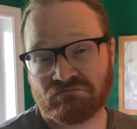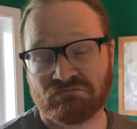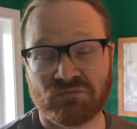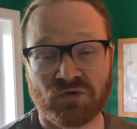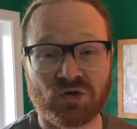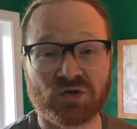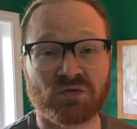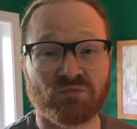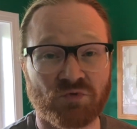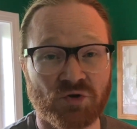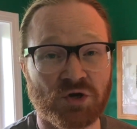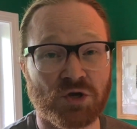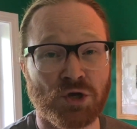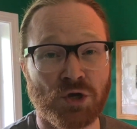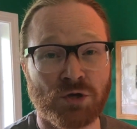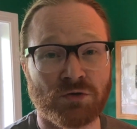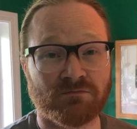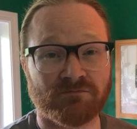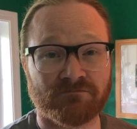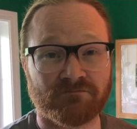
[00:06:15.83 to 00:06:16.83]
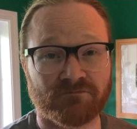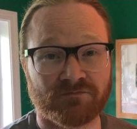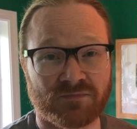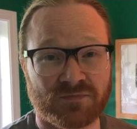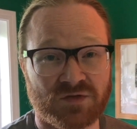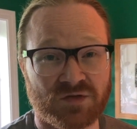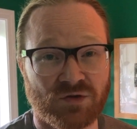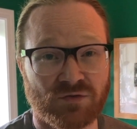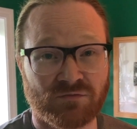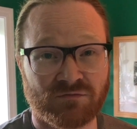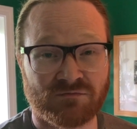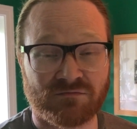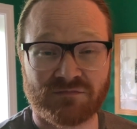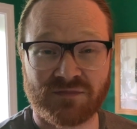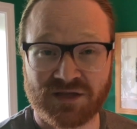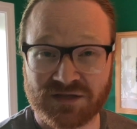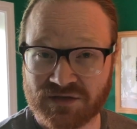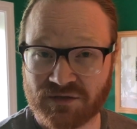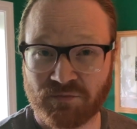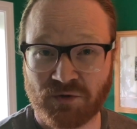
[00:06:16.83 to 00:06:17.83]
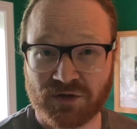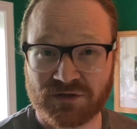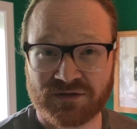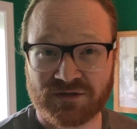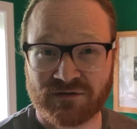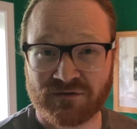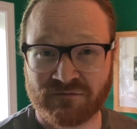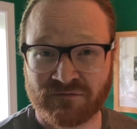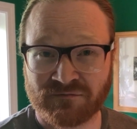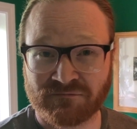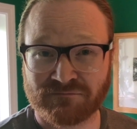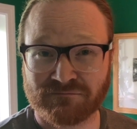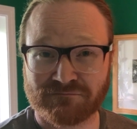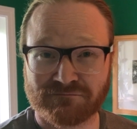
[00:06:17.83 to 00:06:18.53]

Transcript: looked pretty good. So that's a positive.